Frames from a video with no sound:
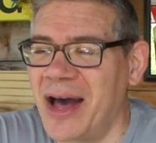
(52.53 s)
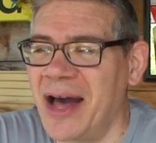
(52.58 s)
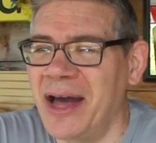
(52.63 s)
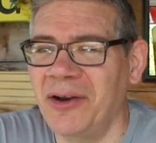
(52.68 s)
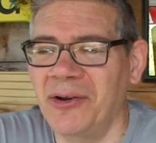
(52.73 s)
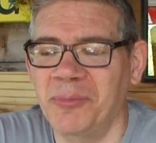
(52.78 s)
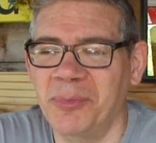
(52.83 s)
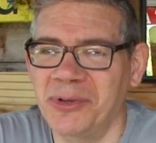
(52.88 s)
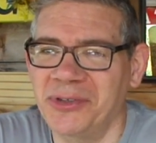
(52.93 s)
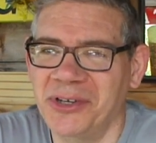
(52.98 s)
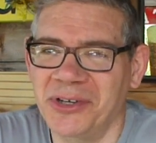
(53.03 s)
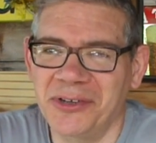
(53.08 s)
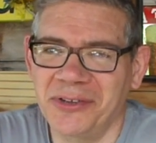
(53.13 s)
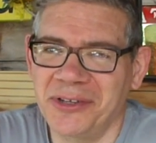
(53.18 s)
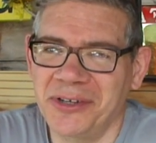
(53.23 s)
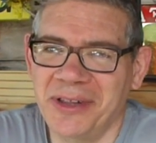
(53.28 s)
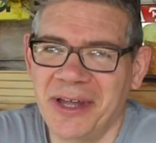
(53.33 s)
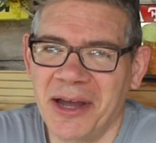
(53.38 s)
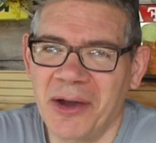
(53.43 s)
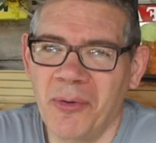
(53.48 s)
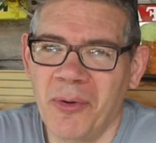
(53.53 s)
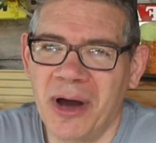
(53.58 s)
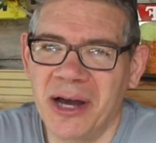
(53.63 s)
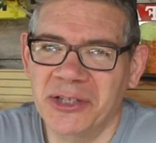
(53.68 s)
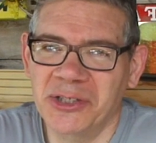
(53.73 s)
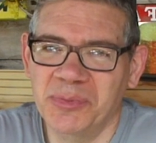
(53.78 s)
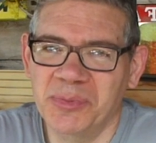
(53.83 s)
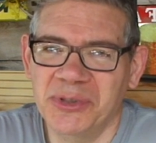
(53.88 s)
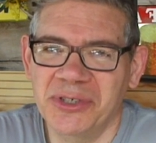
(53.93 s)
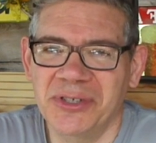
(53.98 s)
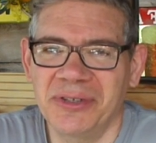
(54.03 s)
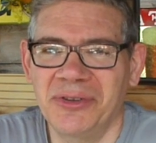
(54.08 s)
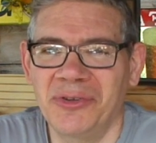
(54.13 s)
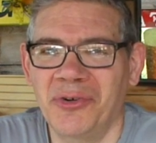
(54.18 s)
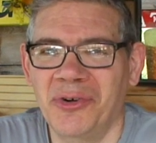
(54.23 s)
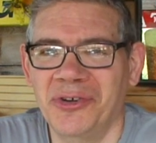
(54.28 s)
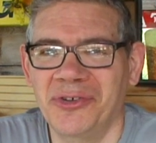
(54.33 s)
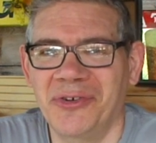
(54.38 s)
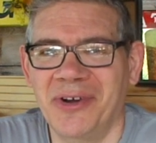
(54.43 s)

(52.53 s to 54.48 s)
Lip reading: I don't particularly like wasps, nor